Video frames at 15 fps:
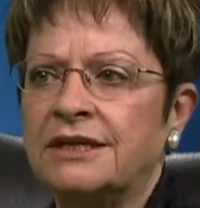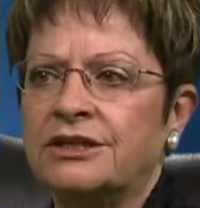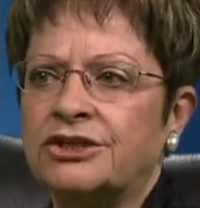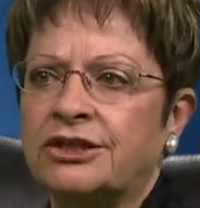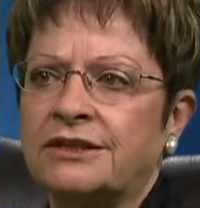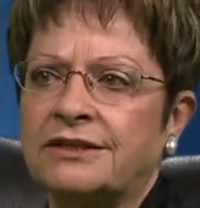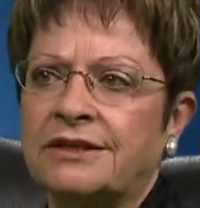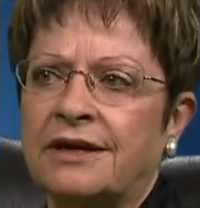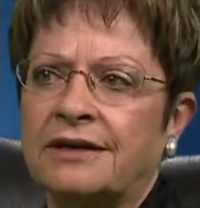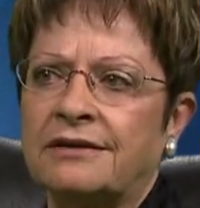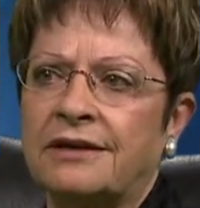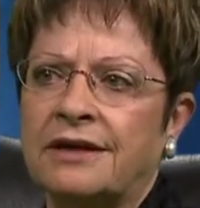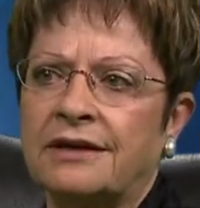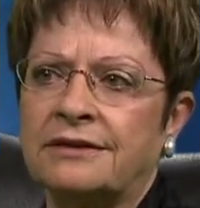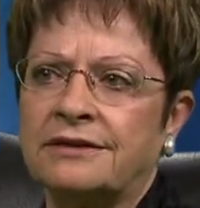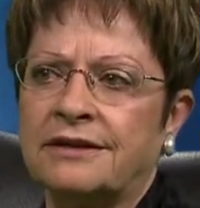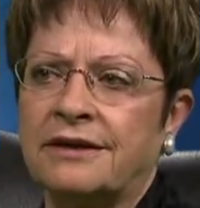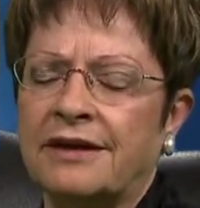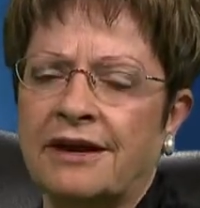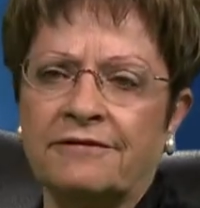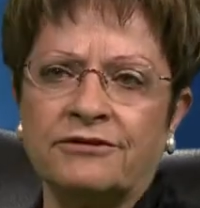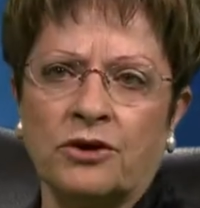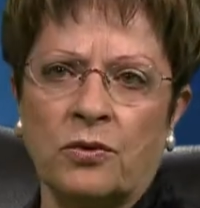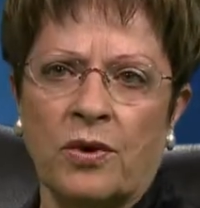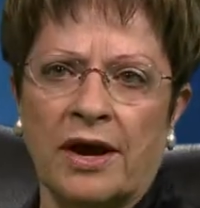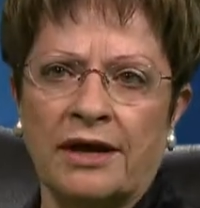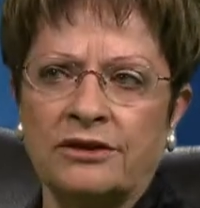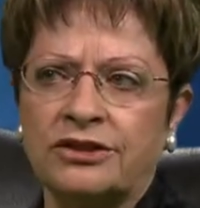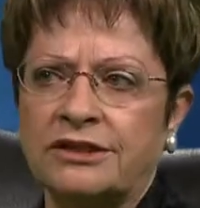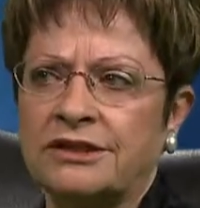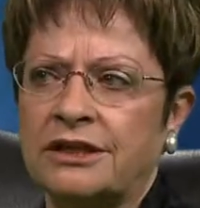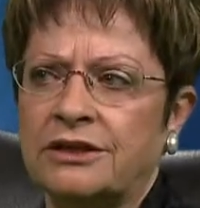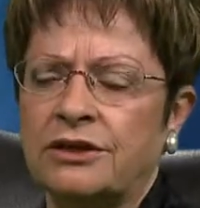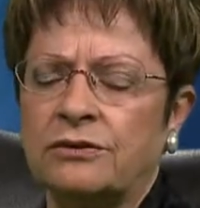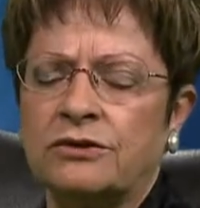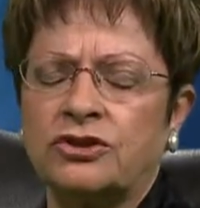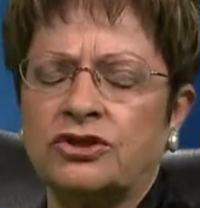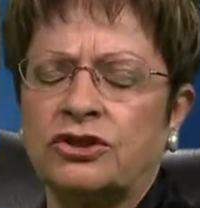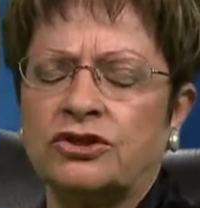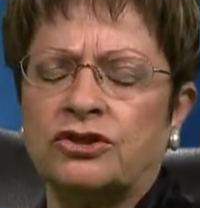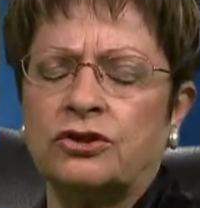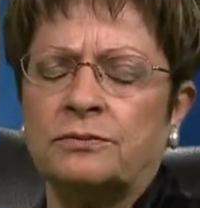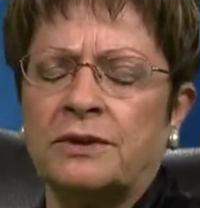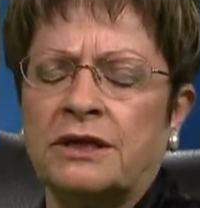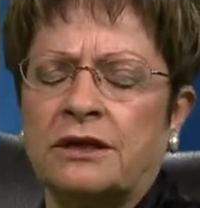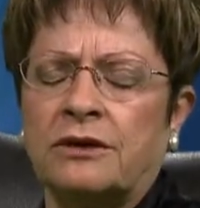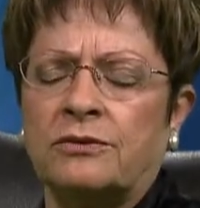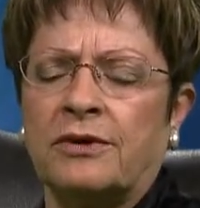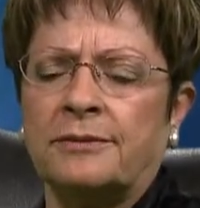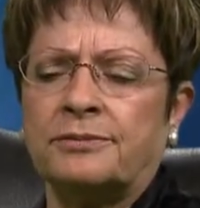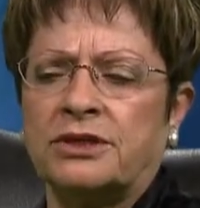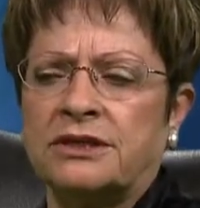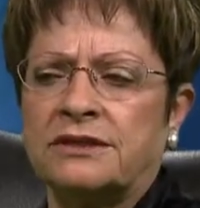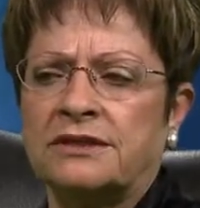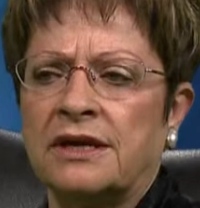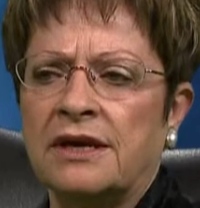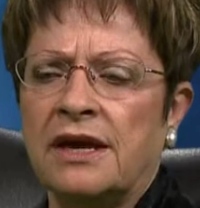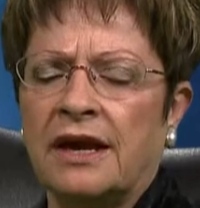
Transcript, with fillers: She said that uh, after a while, she said, you know, there's just so many interruptions,